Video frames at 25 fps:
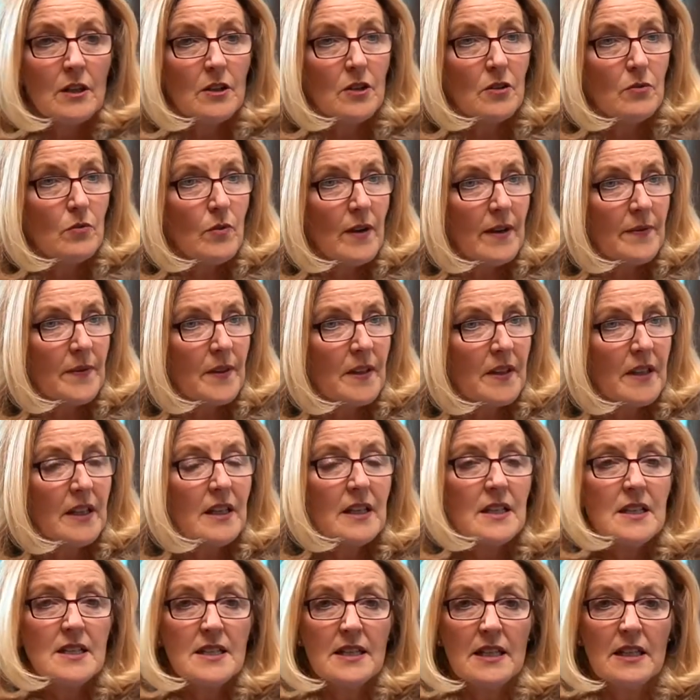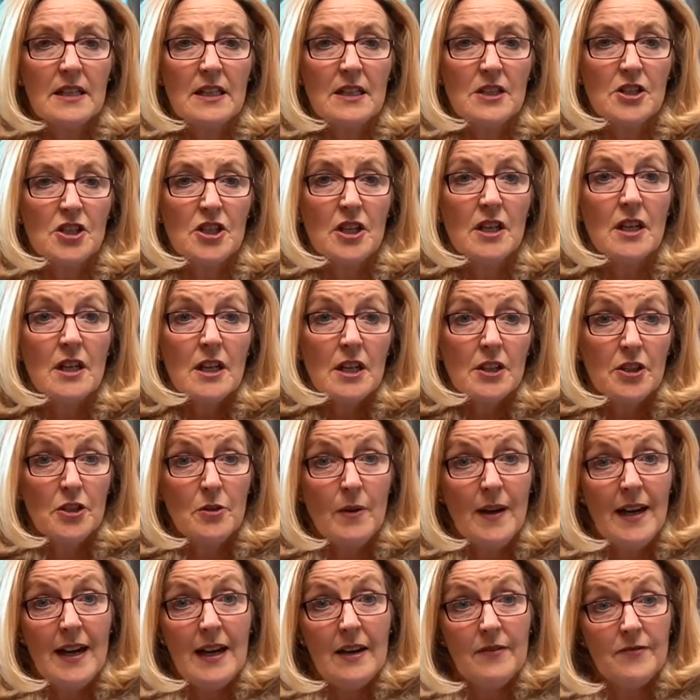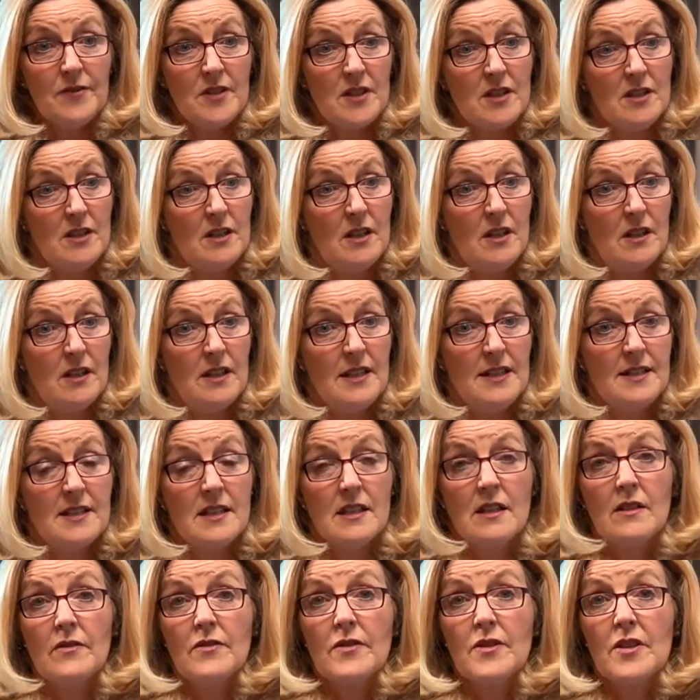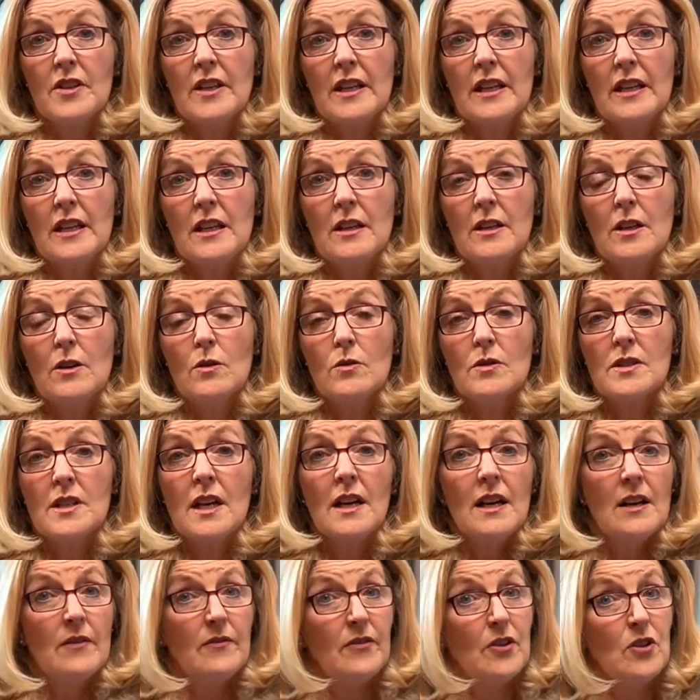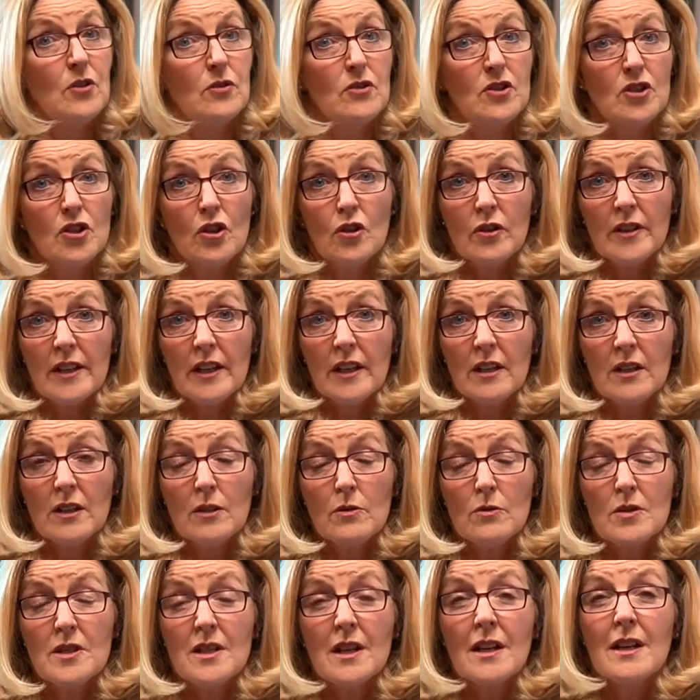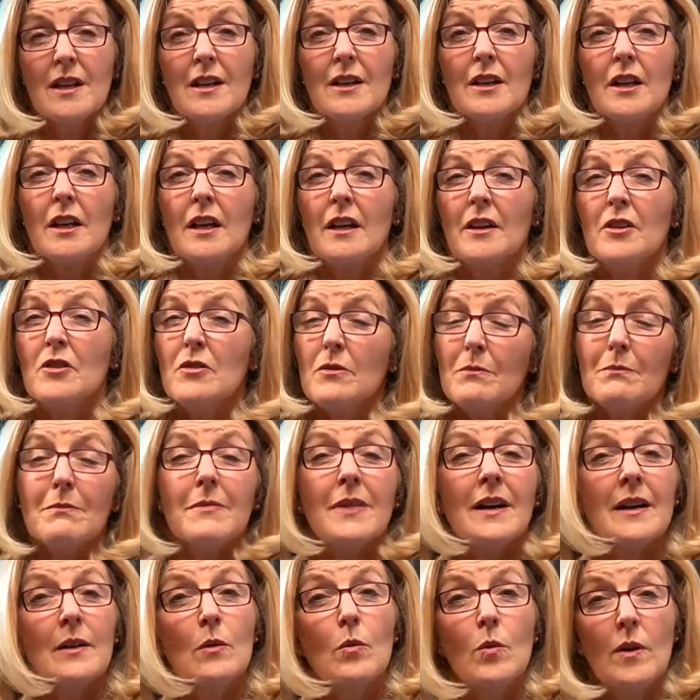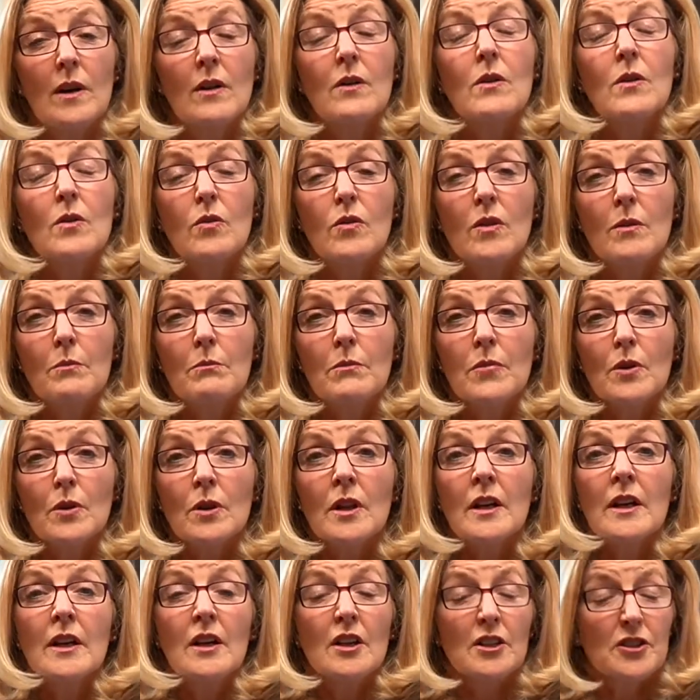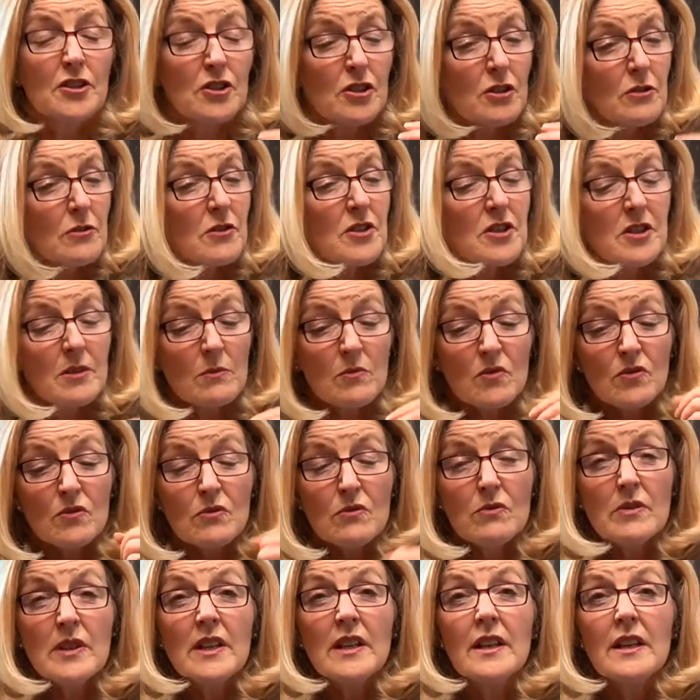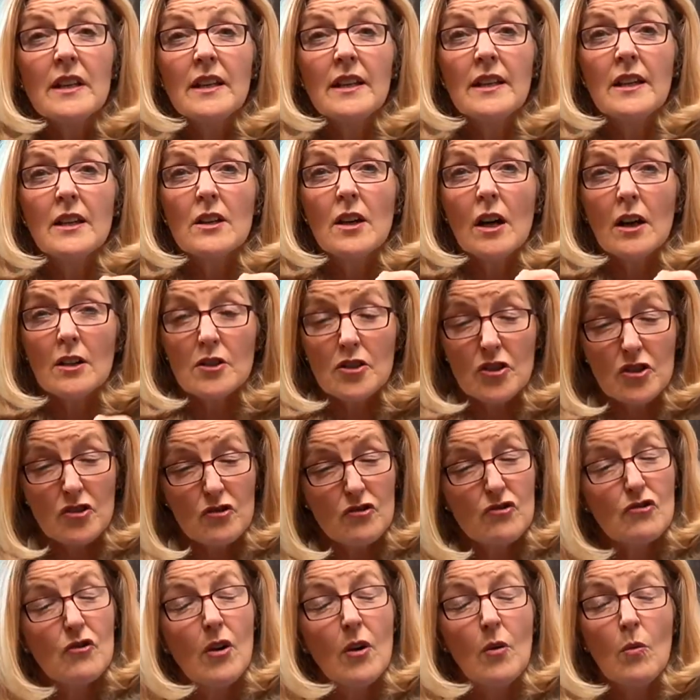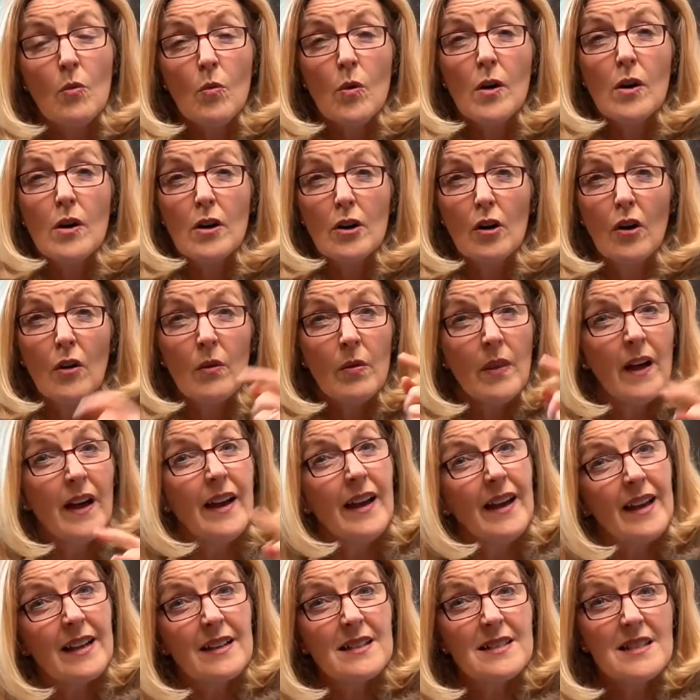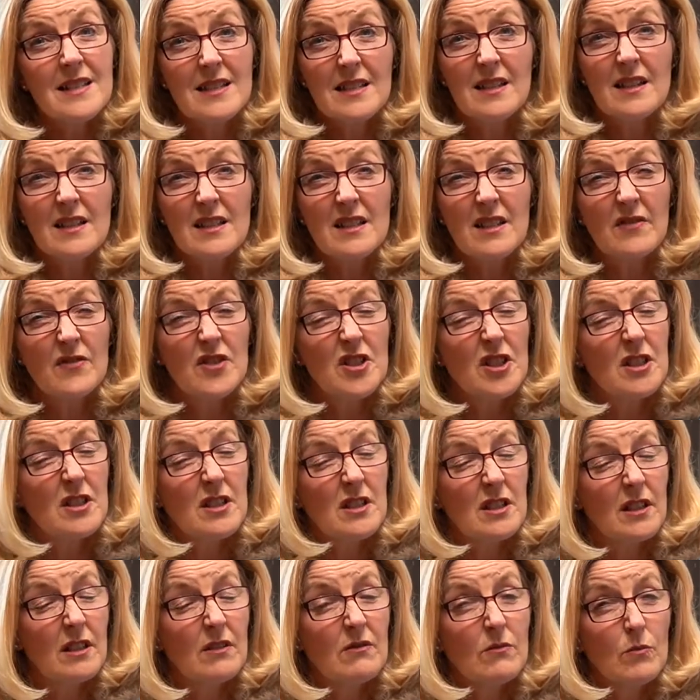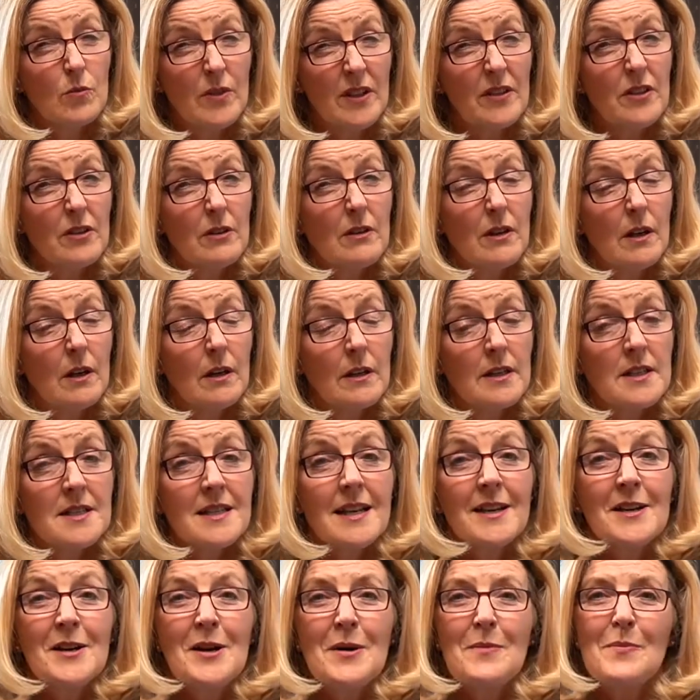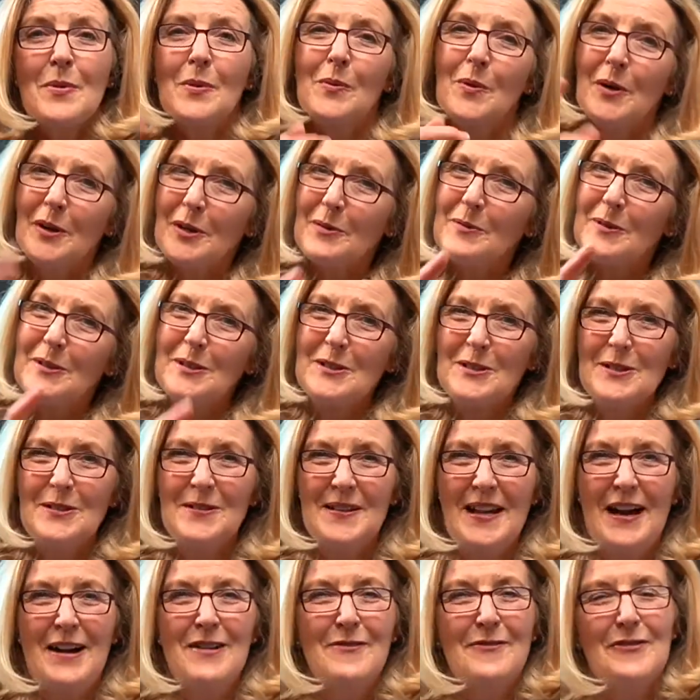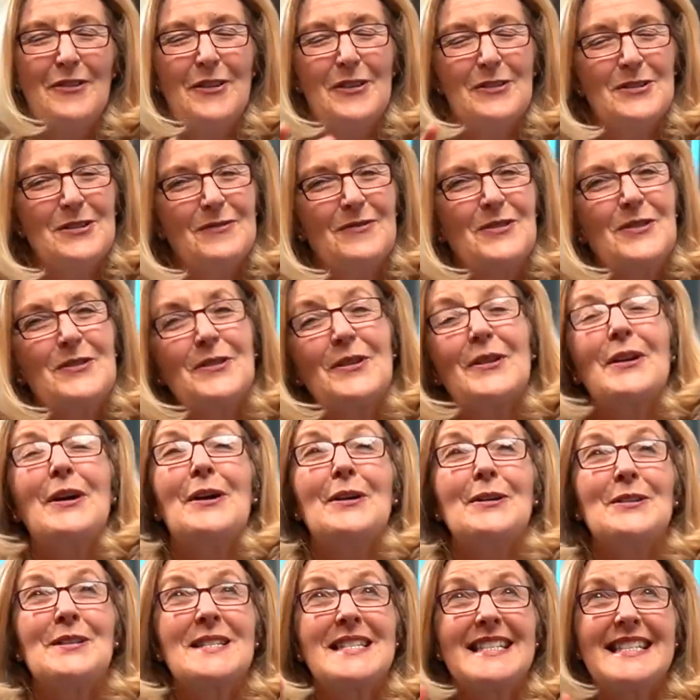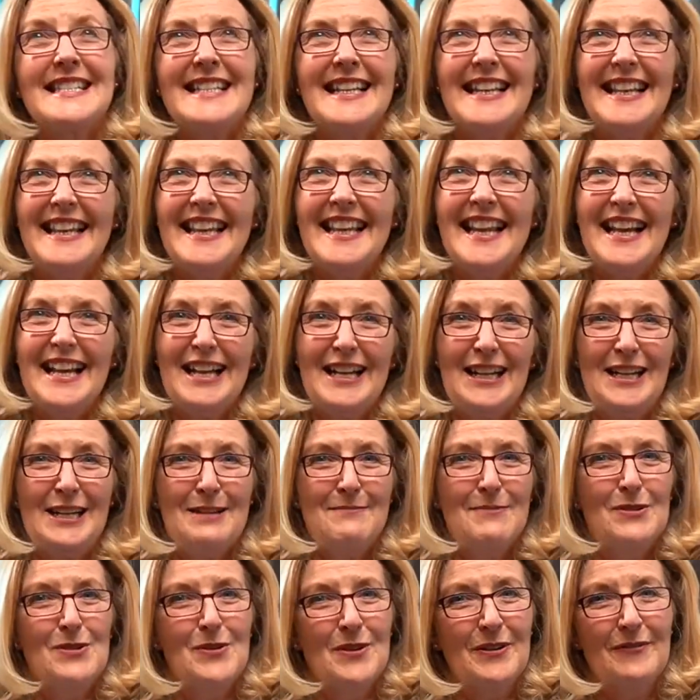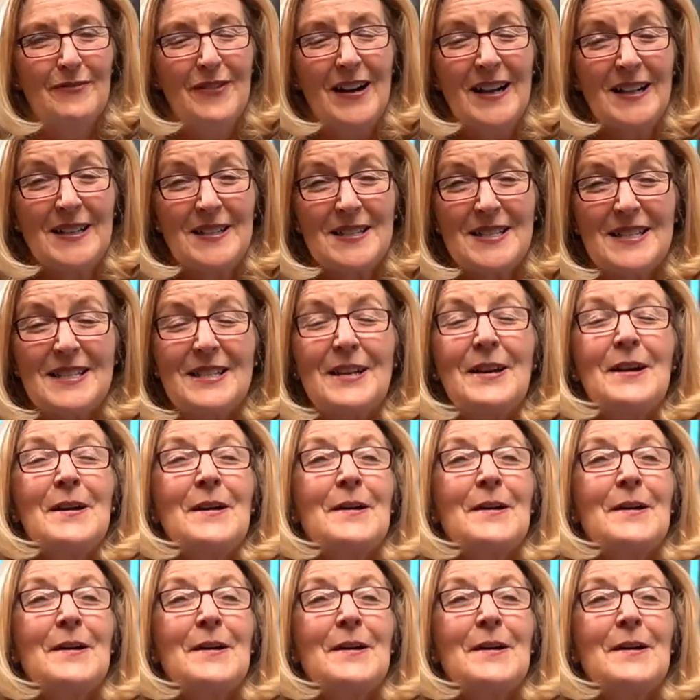you read the key signature, you have to start listening for the key note, for your tonic note, you might well crumble. Do some really strong work on that exercise I've just done with you guys. But what I'm going to do now, for those of you that are slightly more advanced,